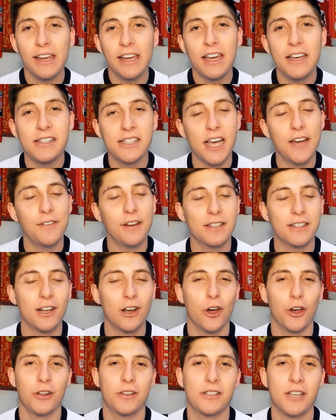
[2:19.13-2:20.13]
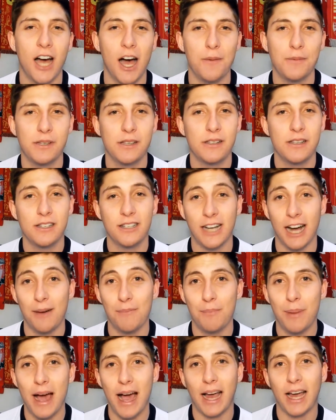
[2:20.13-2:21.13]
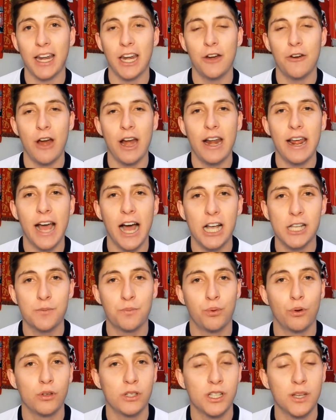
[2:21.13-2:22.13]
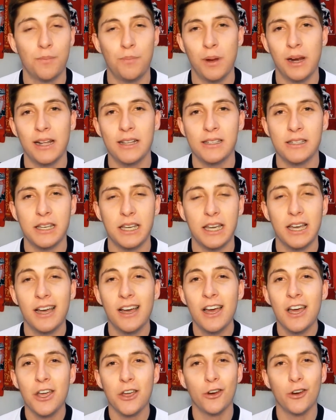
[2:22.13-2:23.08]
He saved us a lot of time since he's come back, and he really has brought stability,